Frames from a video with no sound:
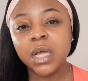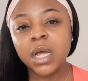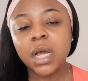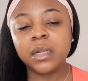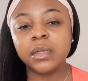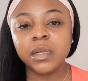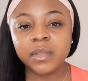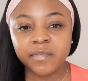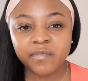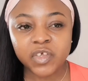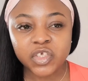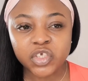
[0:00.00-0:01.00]
another
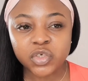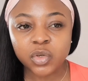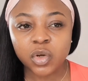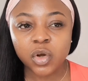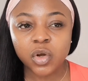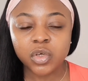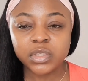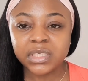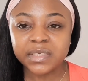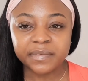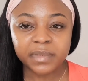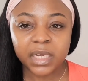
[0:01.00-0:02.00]
video on
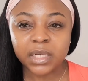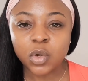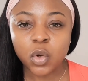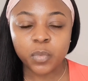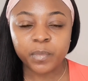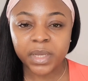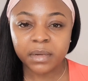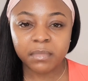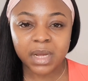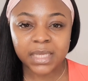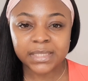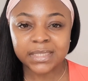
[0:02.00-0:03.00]
different homemade
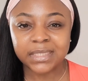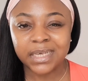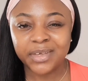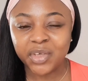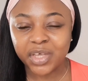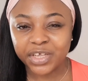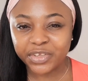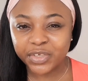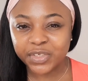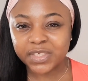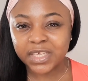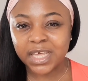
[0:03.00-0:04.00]
masks that you can
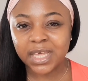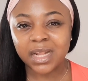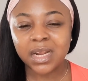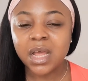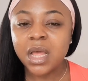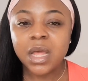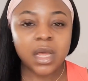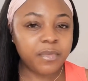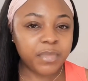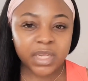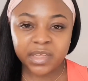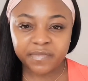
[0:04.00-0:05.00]
use to get a
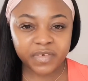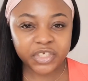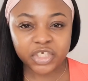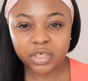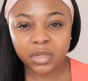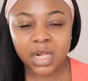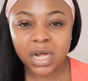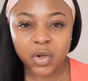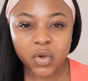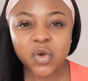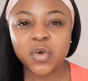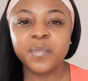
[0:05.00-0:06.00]
mini facial at
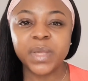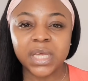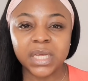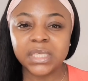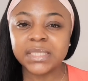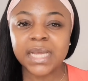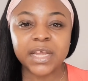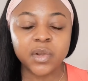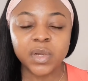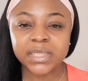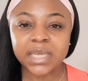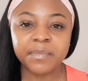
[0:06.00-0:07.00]
home, because I know
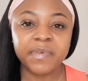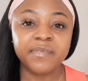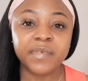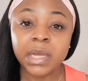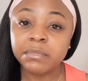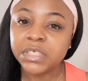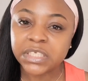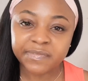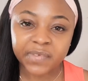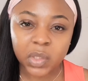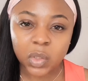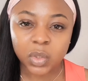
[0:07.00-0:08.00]
it can be very
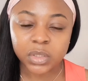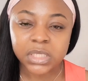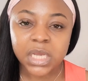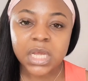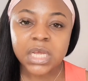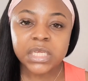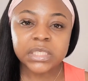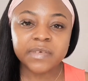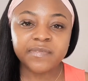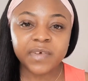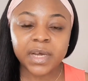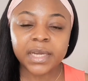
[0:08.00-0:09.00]
difficult to
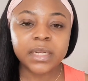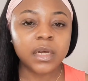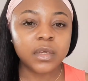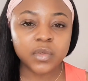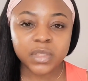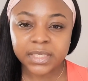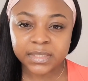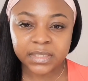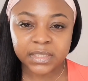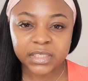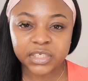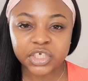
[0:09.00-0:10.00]
find a good
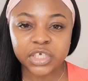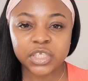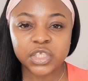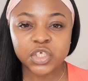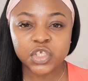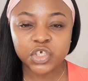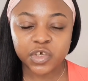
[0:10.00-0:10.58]
esthetician to do your